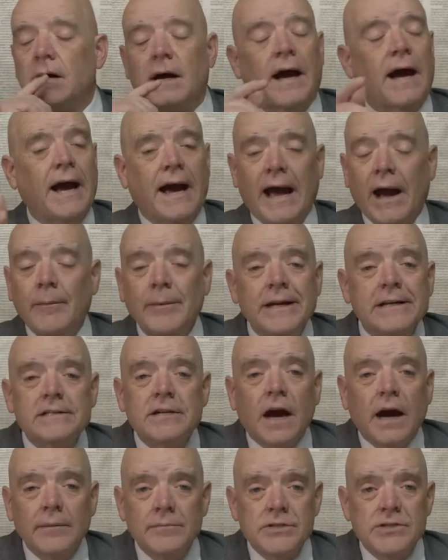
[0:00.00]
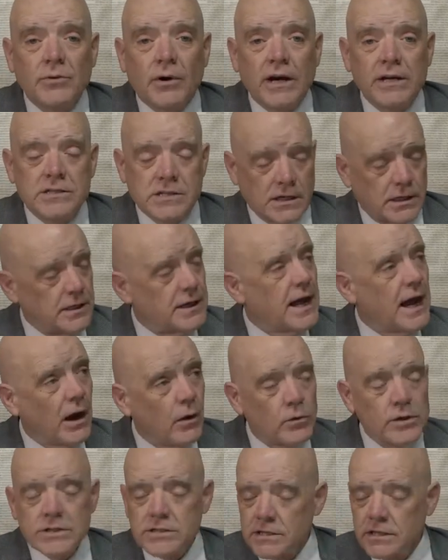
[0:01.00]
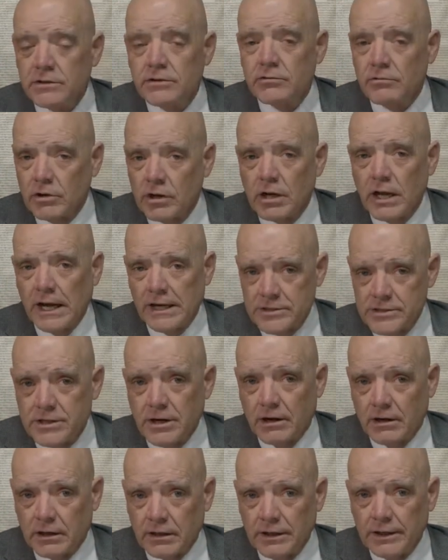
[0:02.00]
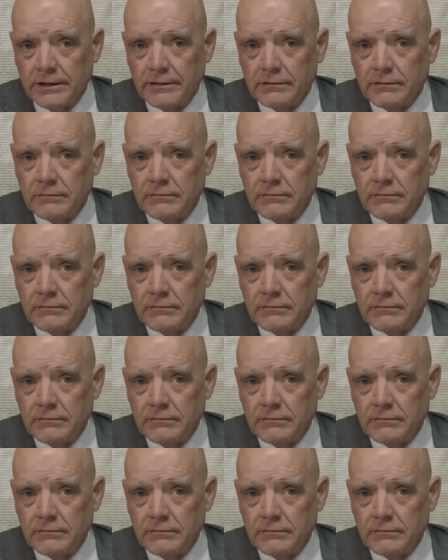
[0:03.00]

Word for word: uh, how many times do I say, now we see through a glass darkly?